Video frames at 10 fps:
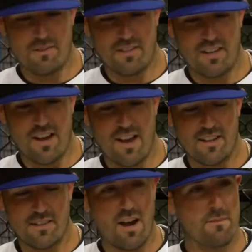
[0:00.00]
there was a
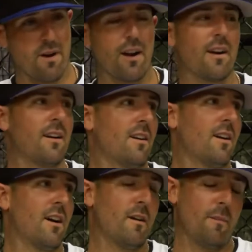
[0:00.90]
guy, Todd Meyer.
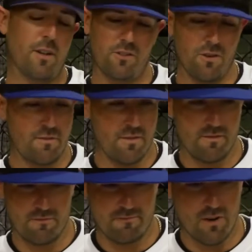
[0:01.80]
I'm not sure if
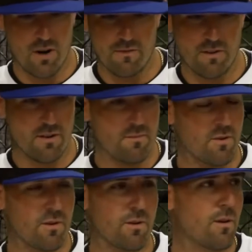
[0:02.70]
you've heard of
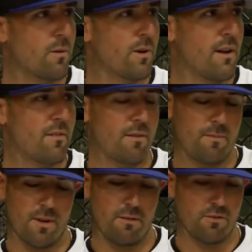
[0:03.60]
him or
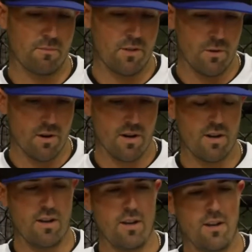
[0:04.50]
whatever, but he was from
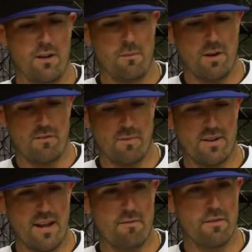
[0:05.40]
York. Played
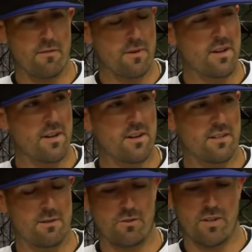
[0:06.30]
for my dad for 3
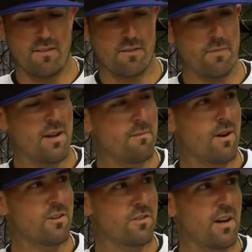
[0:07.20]
years. He was drafted by
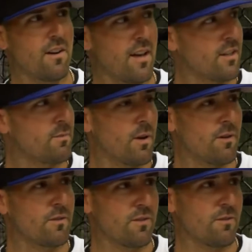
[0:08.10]
the Montreal
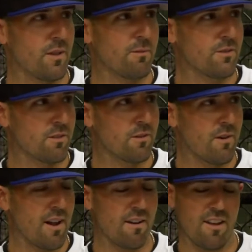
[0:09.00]
Expos when they were
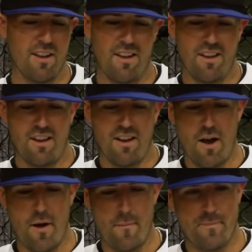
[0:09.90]
still around.
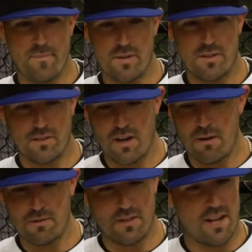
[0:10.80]
But this
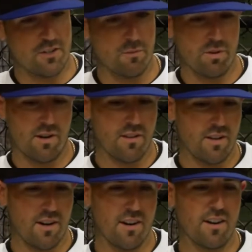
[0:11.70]
guy was National Player
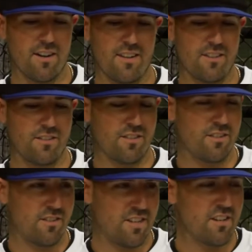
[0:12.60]
of the Year.
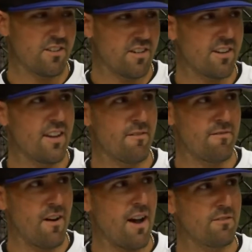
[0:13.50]
His senior year, he had
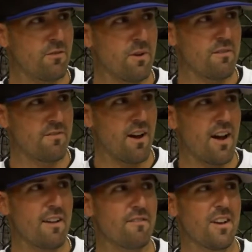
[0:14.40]

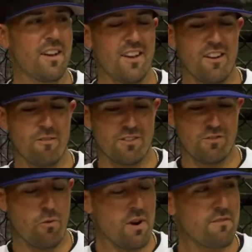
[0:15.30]
525
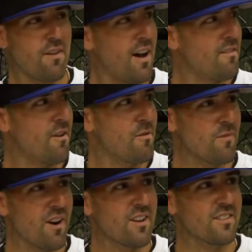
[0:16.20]
with 25
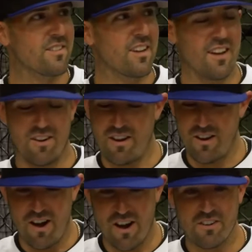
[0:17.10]
home runs and
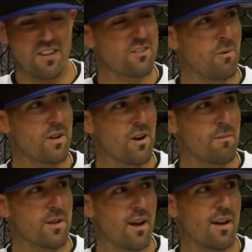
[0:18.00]
120
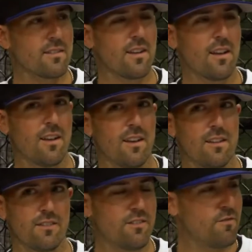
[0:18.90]
RBIs.
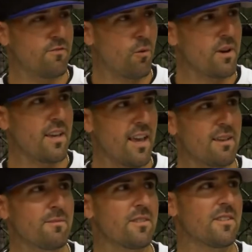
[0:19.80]
This is in 40
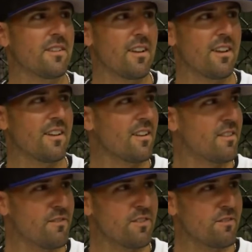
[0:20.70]
games in
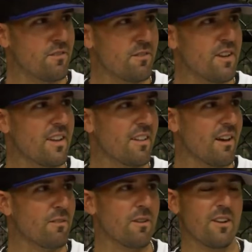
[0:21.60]
a Division III
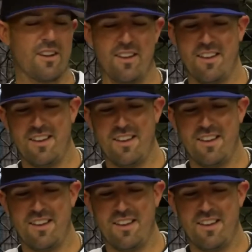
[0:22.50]
level.